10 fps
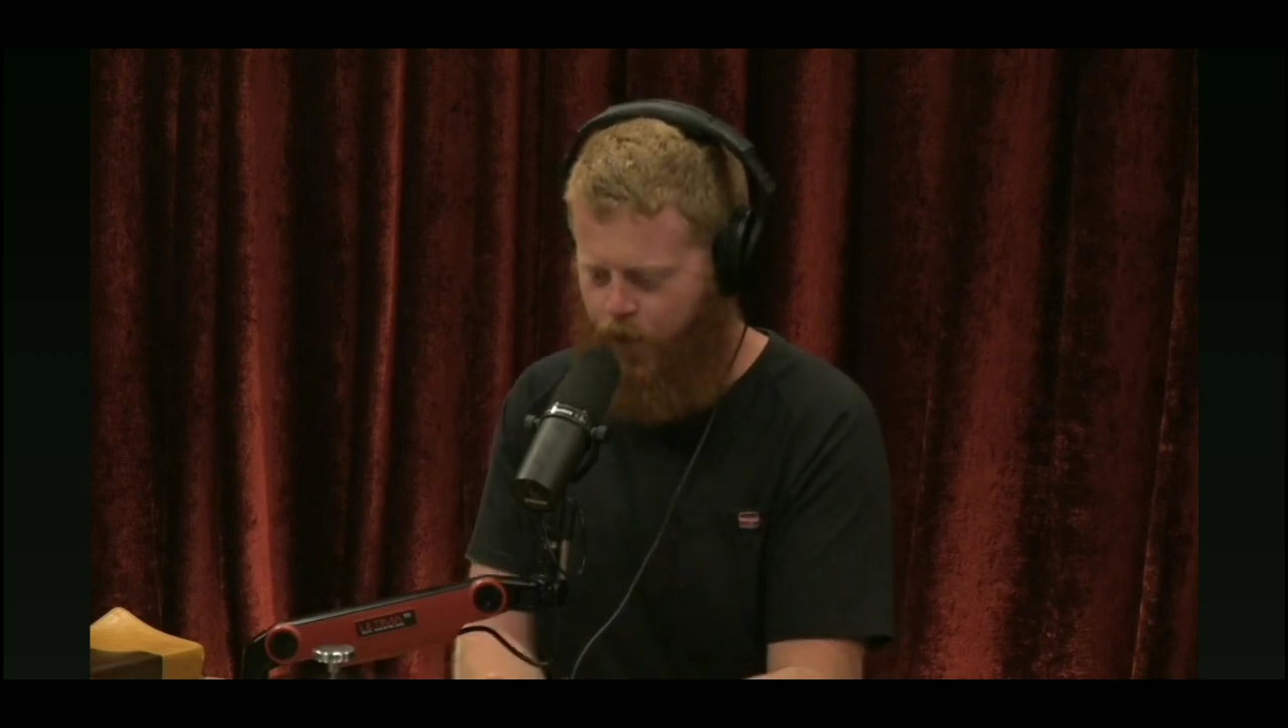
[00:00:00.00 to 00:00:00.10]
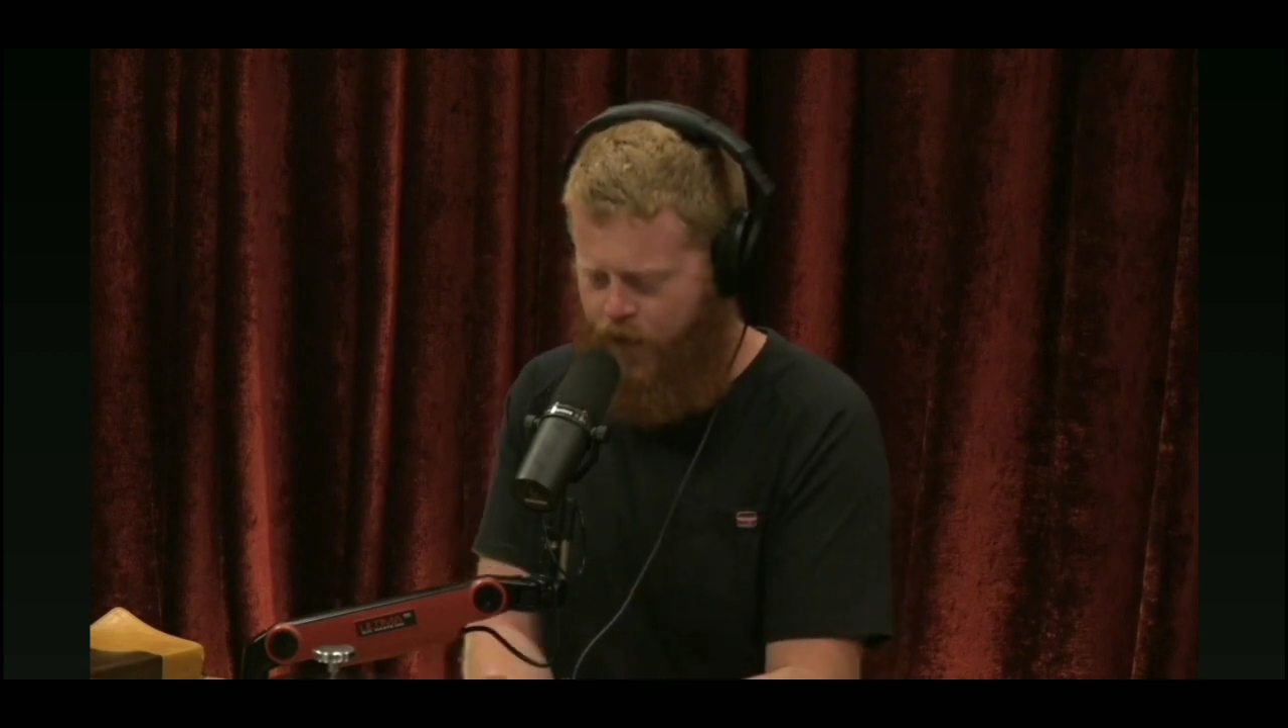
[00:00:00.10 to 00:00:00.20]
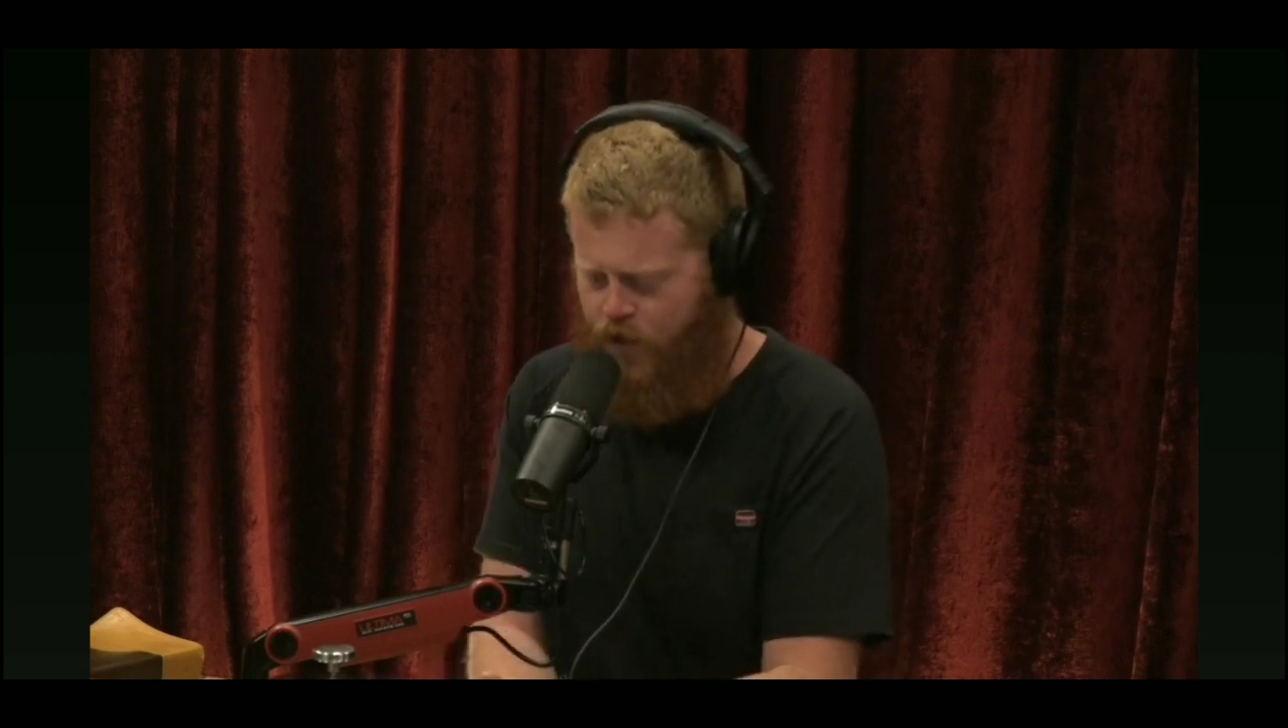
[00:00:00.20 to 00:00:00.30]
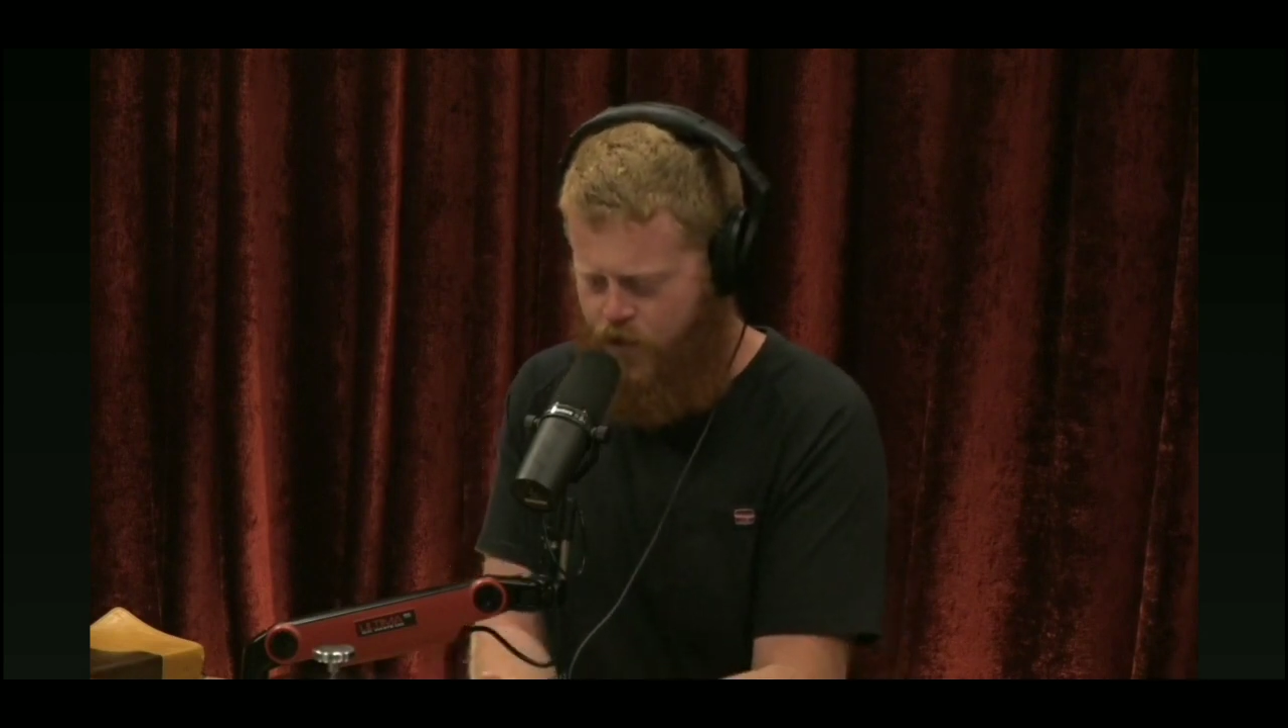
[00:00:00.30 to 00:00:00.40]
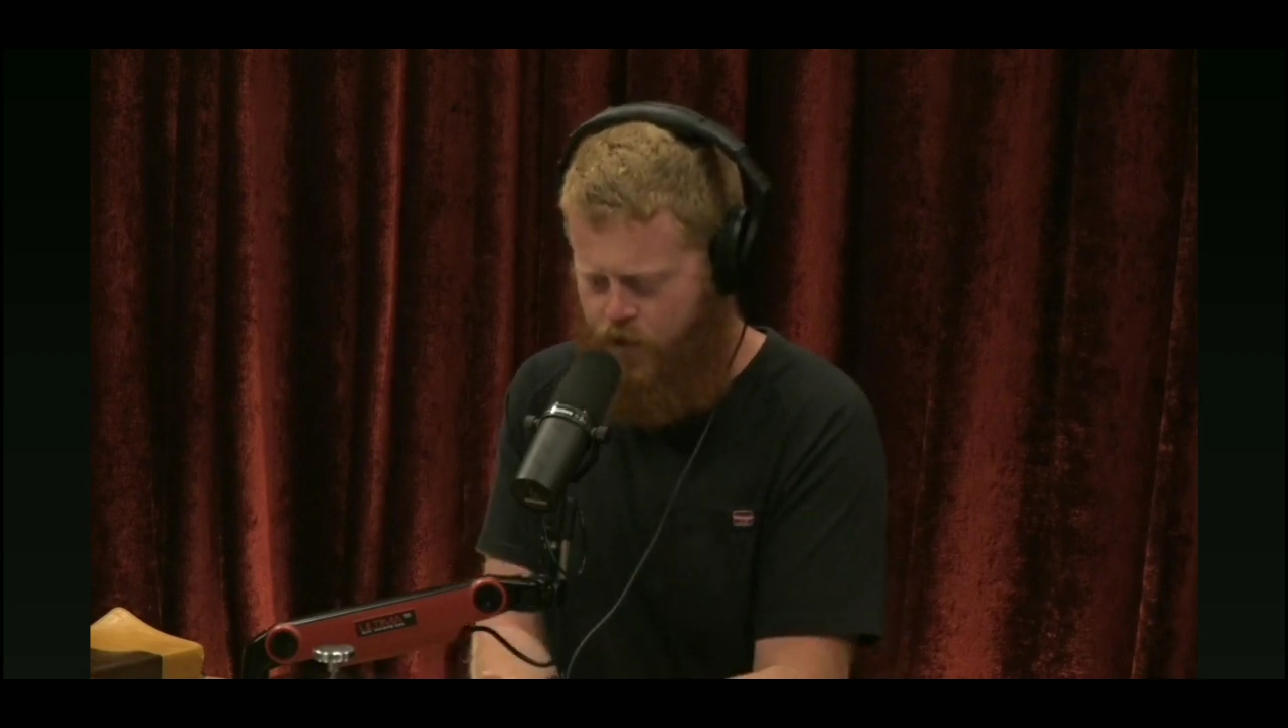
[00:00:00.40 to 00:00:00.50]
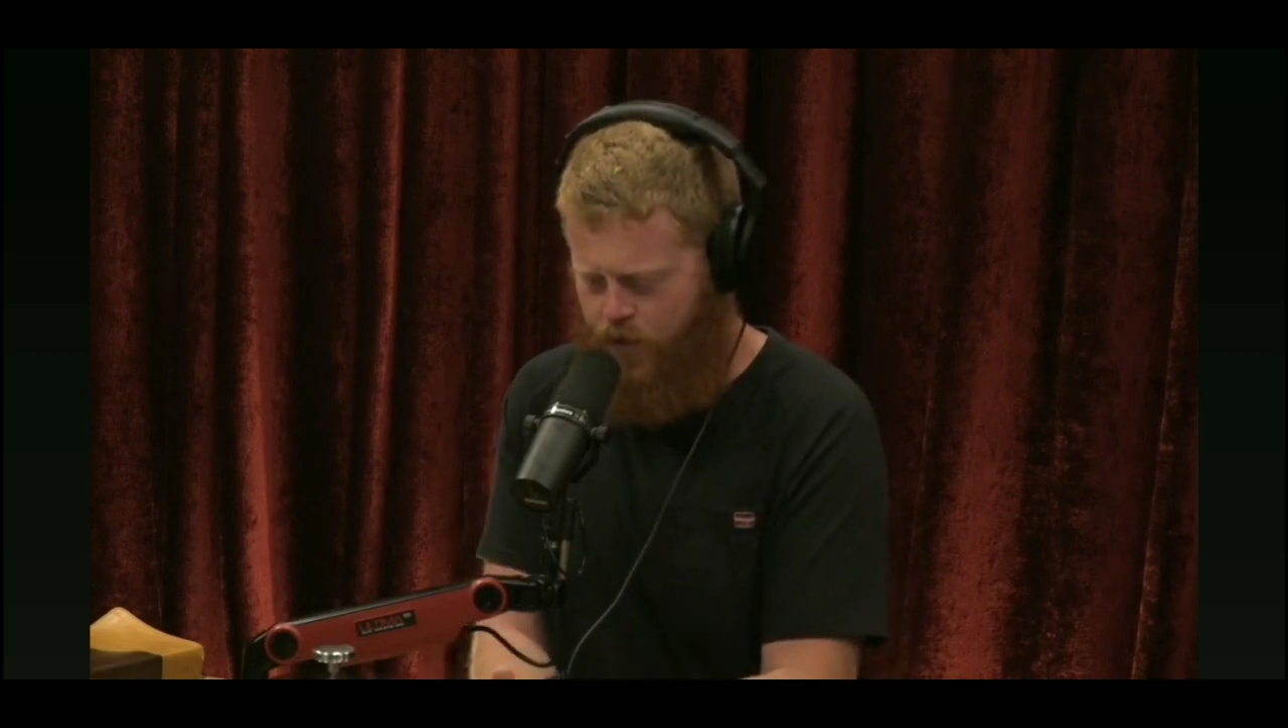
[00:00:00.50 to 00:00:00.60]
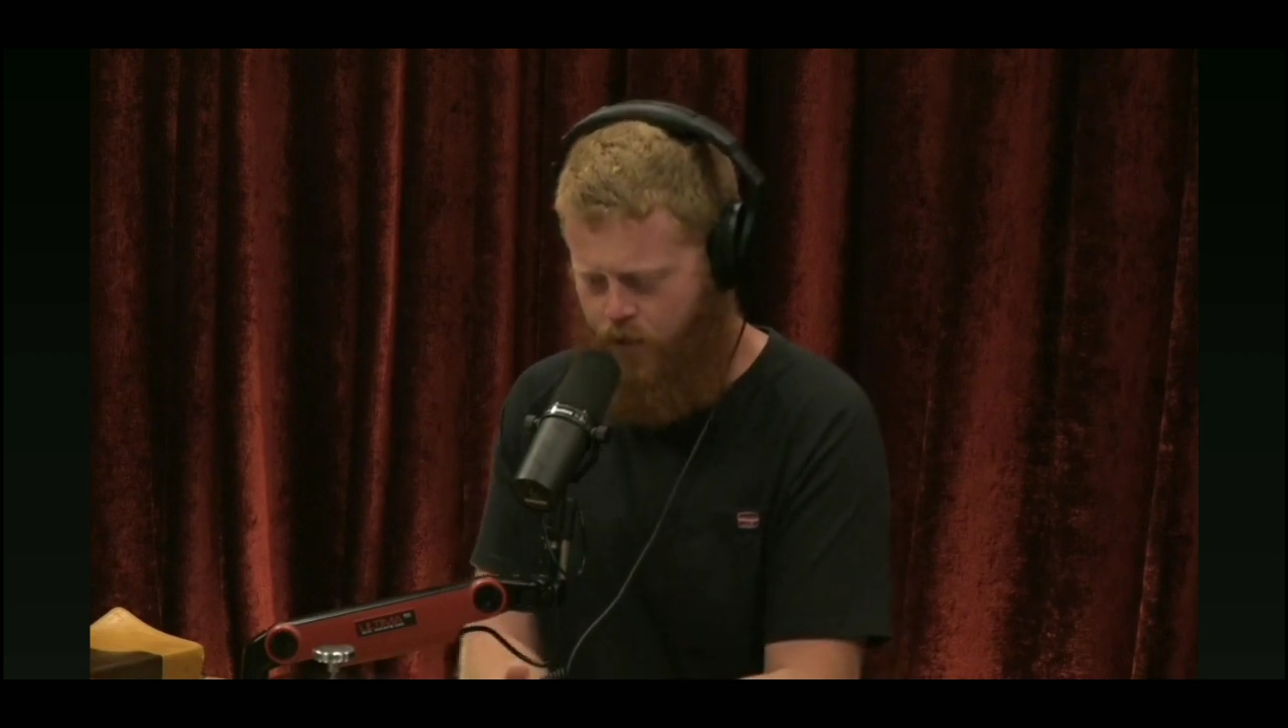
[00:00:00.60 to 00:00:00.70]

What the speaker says: and I was